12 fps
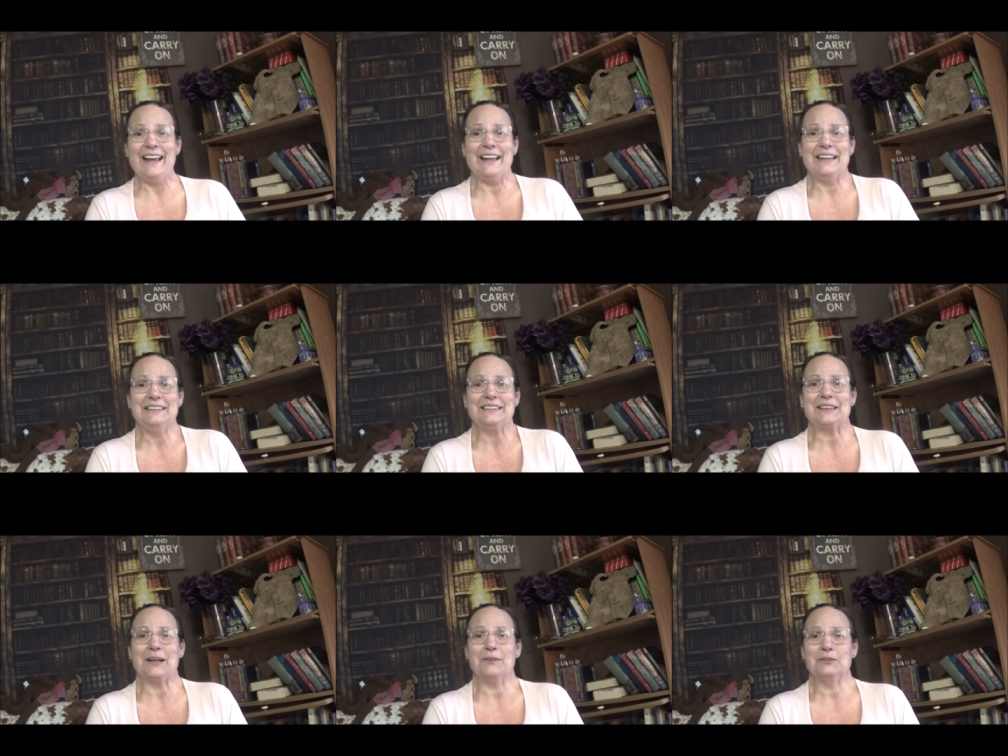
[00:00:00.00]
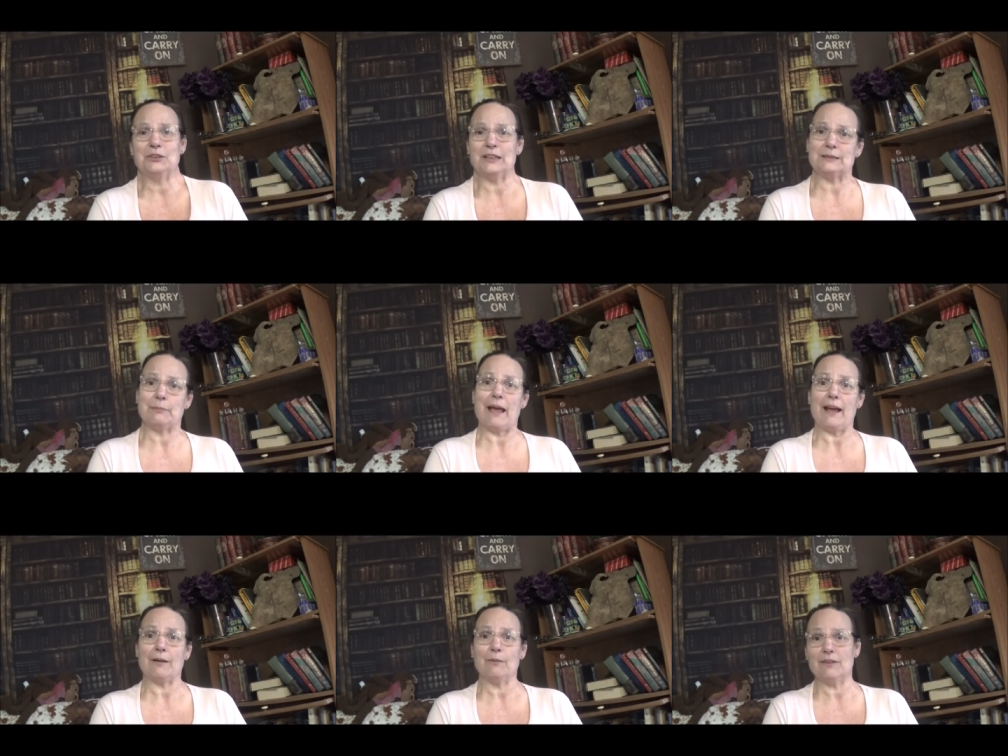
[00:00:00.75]
And so she's
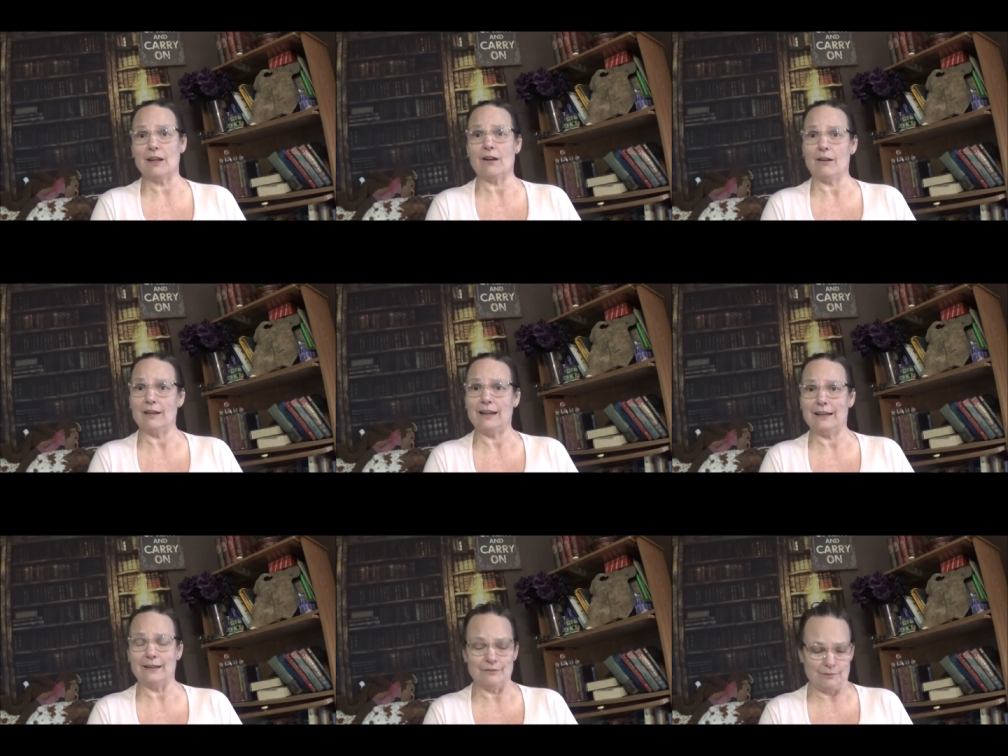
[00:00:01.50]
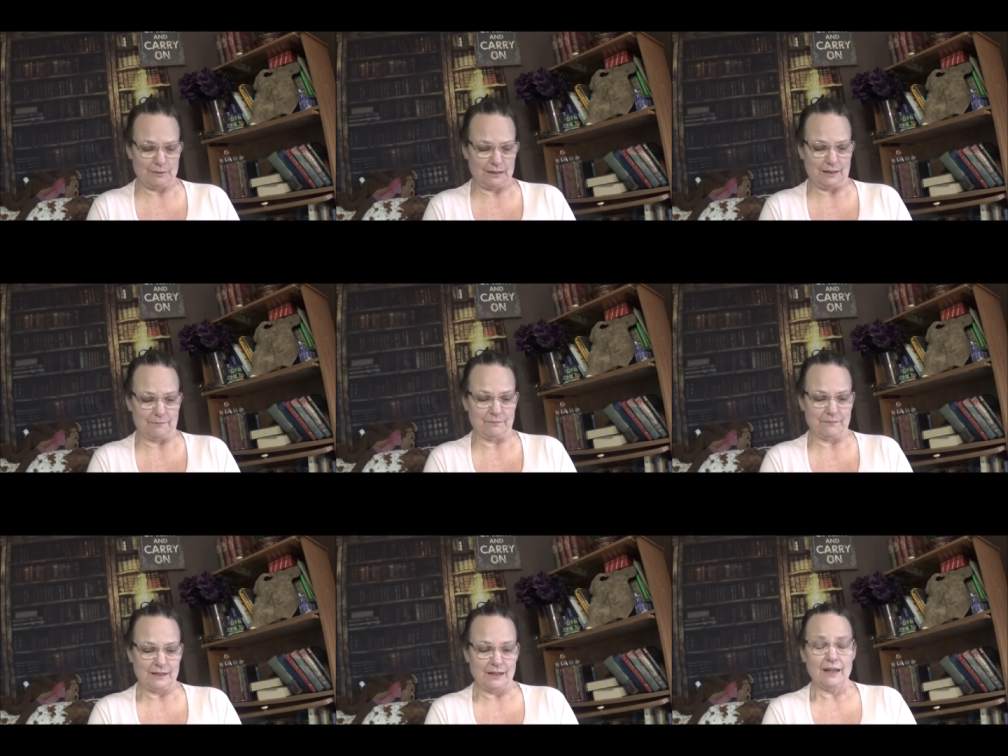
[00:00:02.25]
back and we've got all eight of them again.
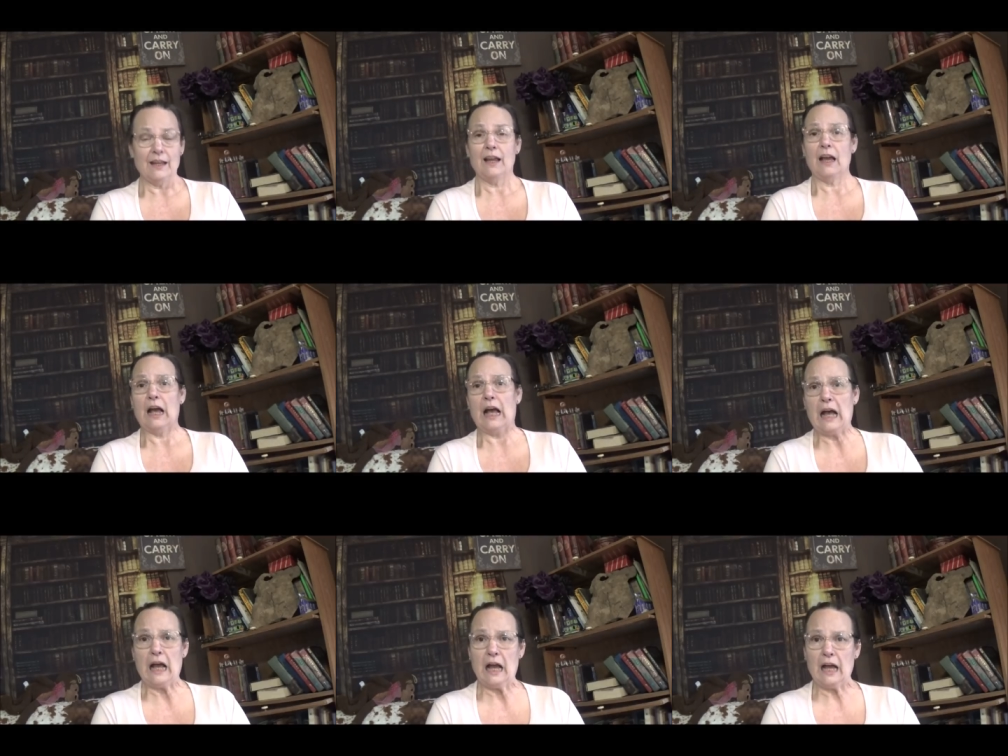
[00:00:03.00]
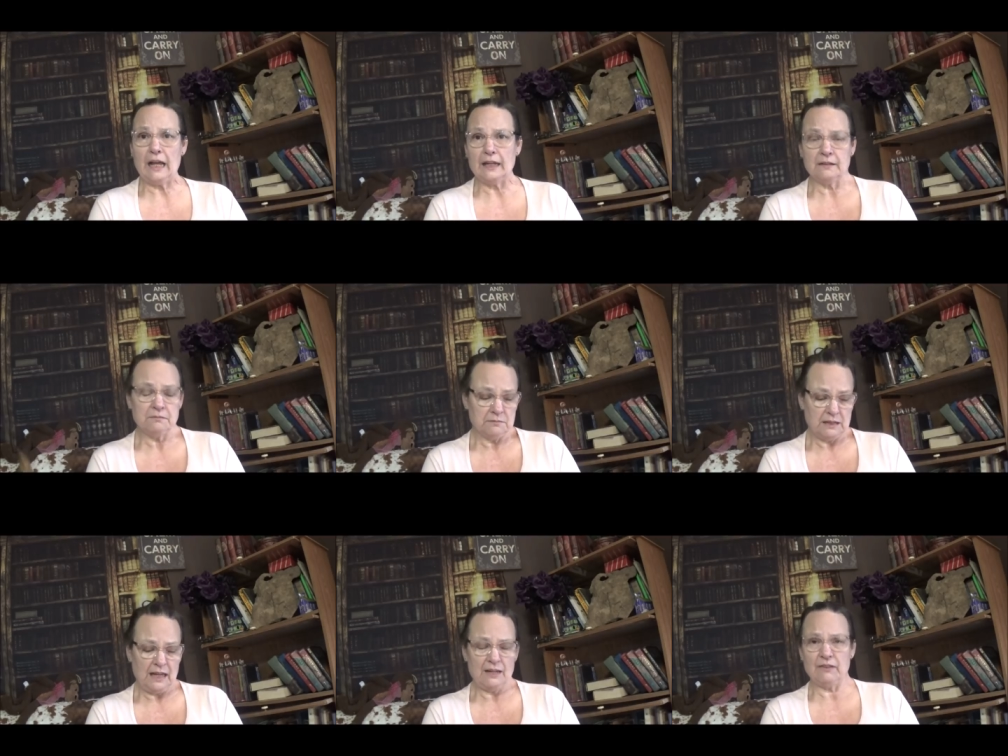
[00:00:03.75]
I
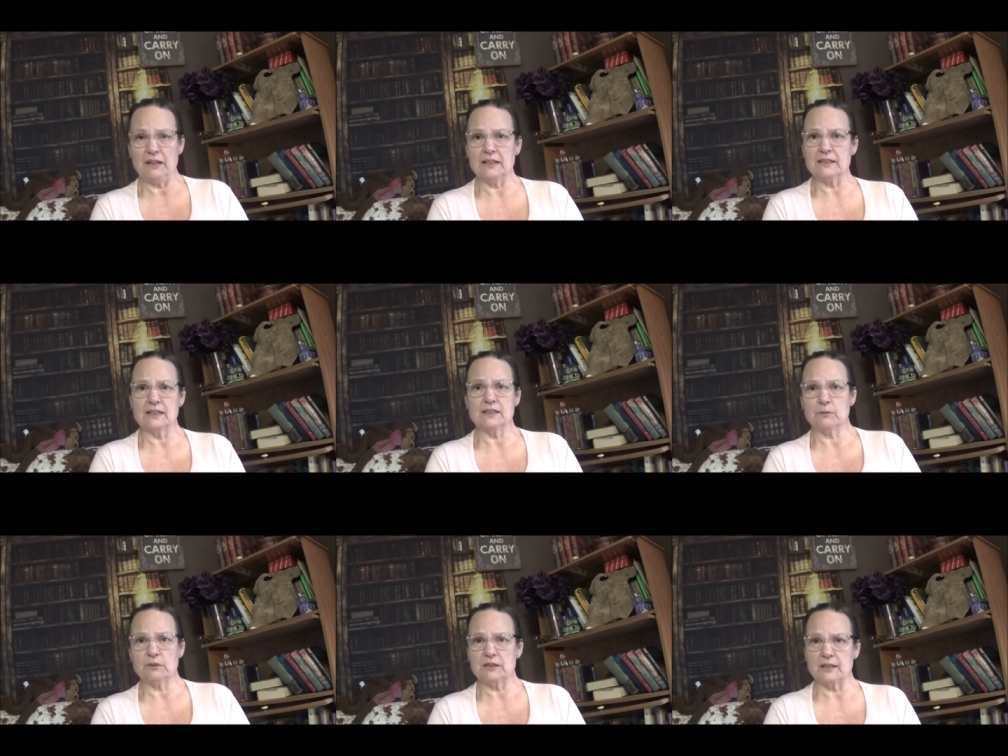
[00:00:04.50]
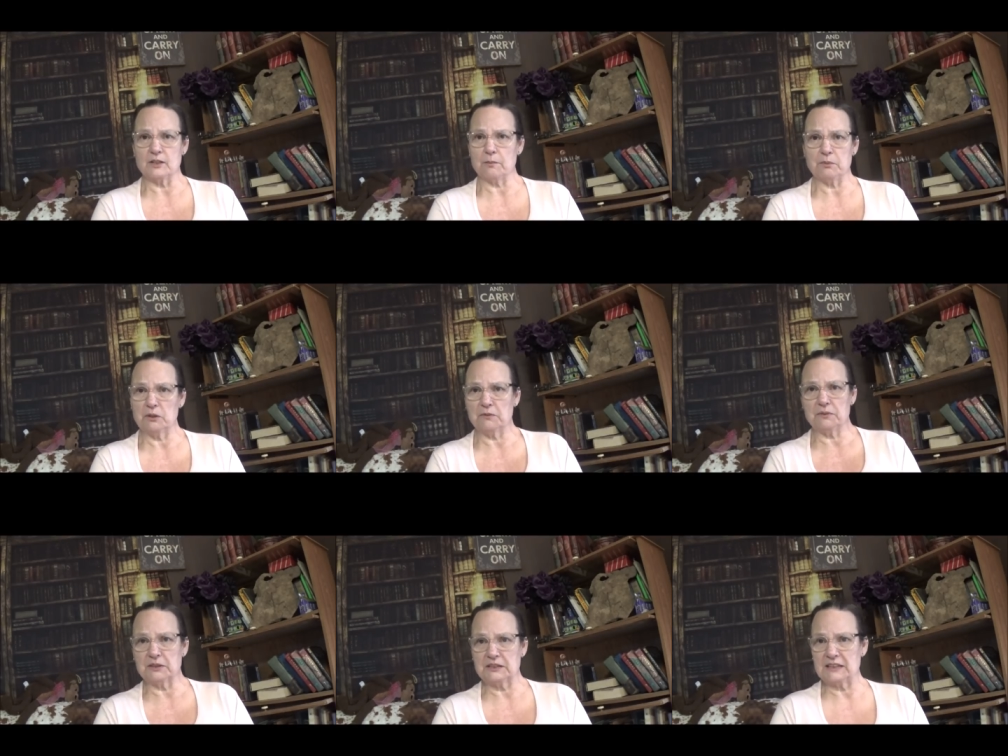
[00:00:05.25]
gave in since it was such a
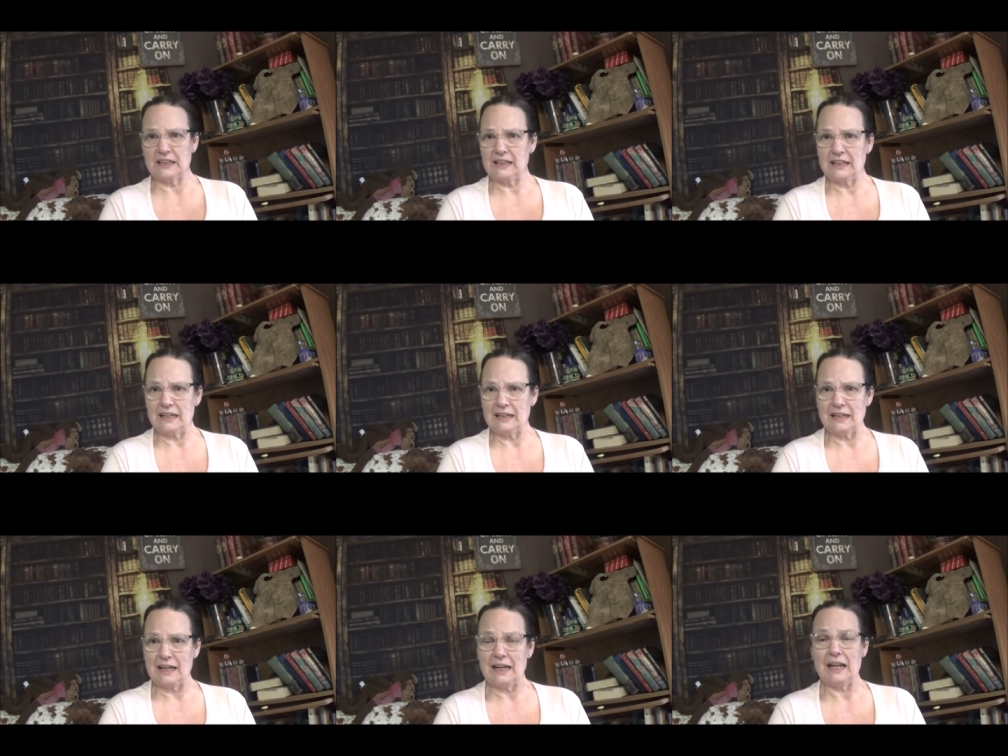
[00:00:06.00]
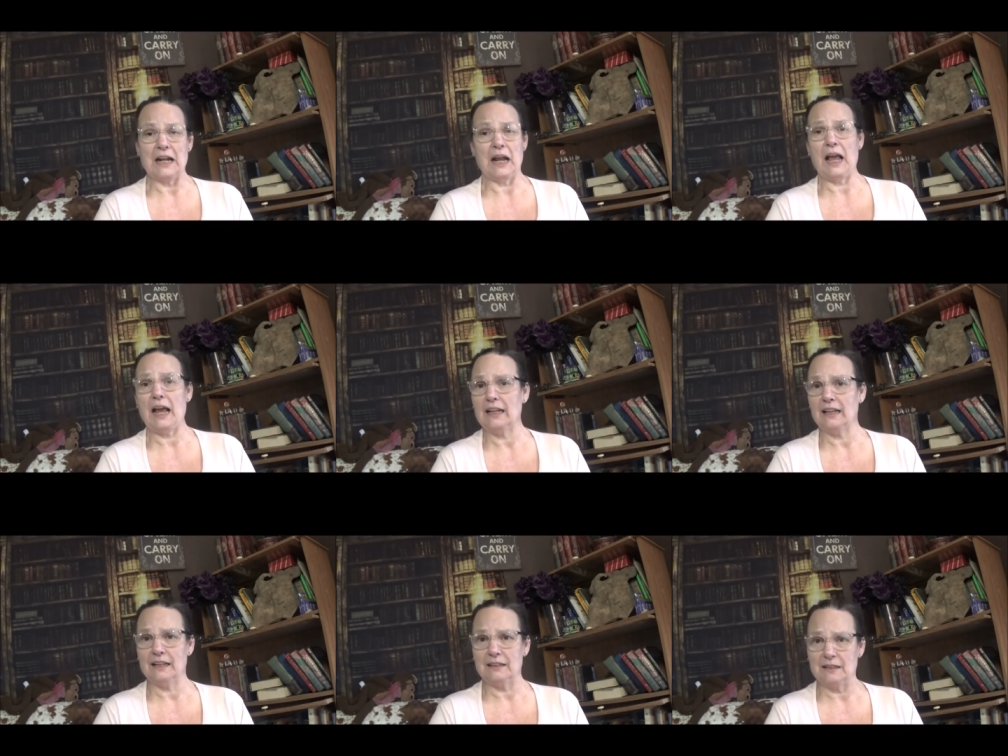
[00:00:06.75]
beautiful sunny day today and I
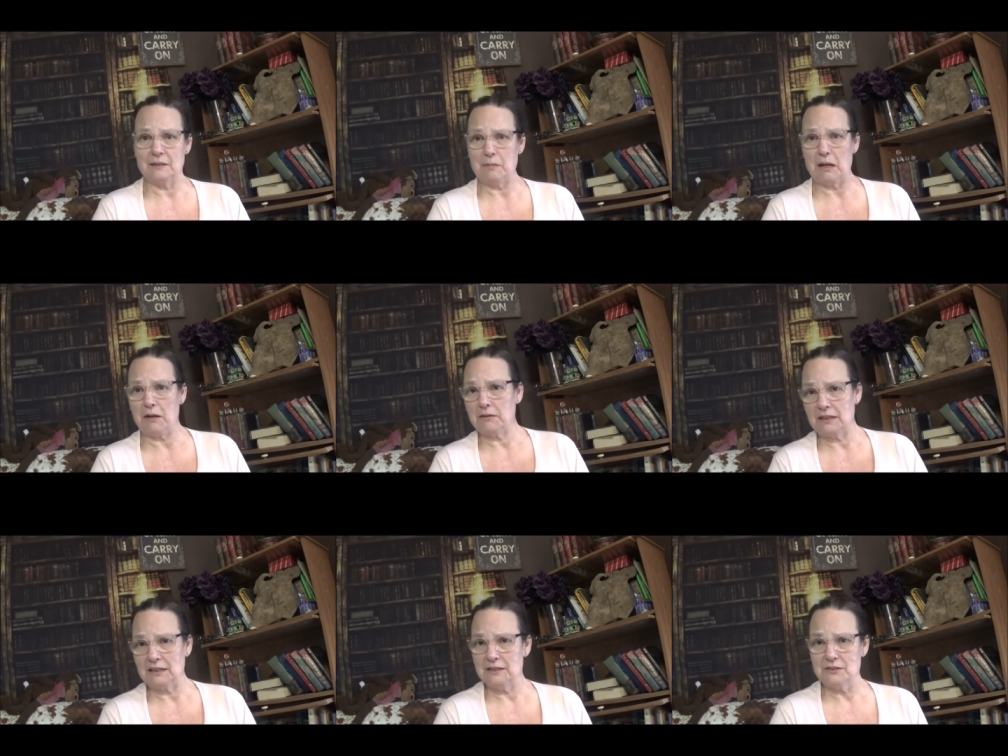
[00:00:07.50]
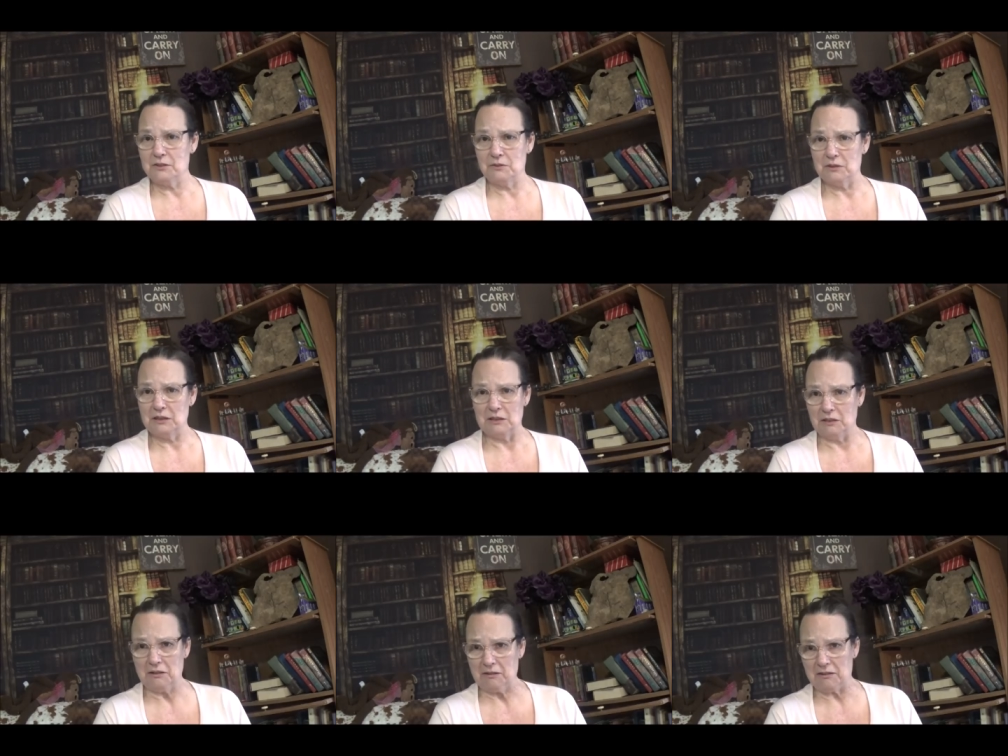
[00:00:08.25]
let them out into the
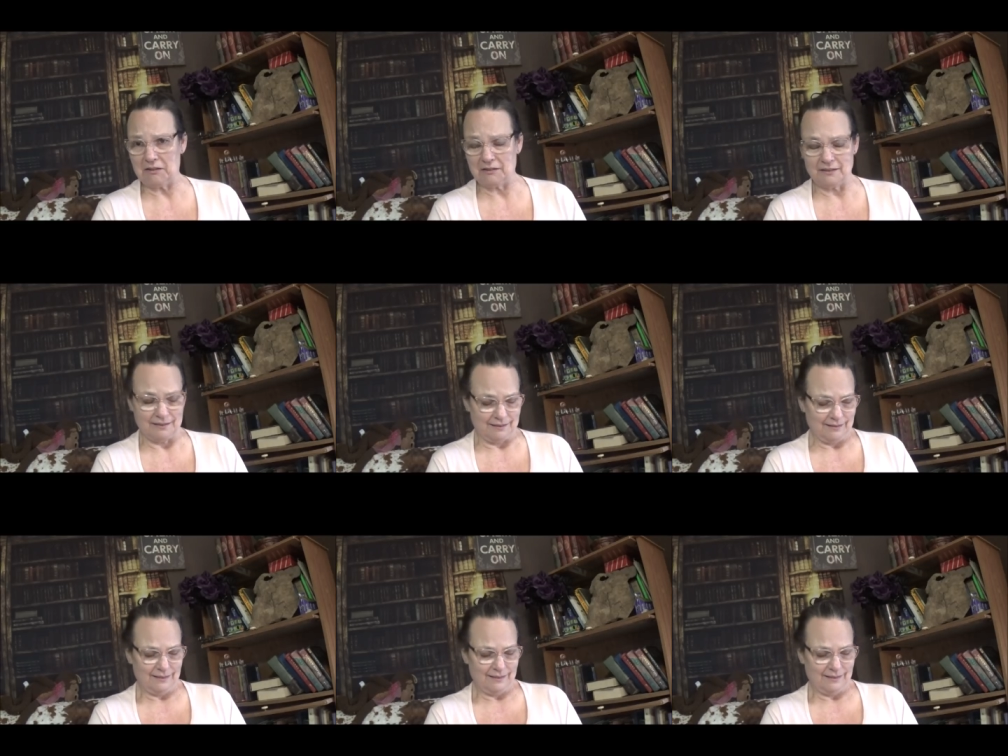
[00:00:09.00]
yard.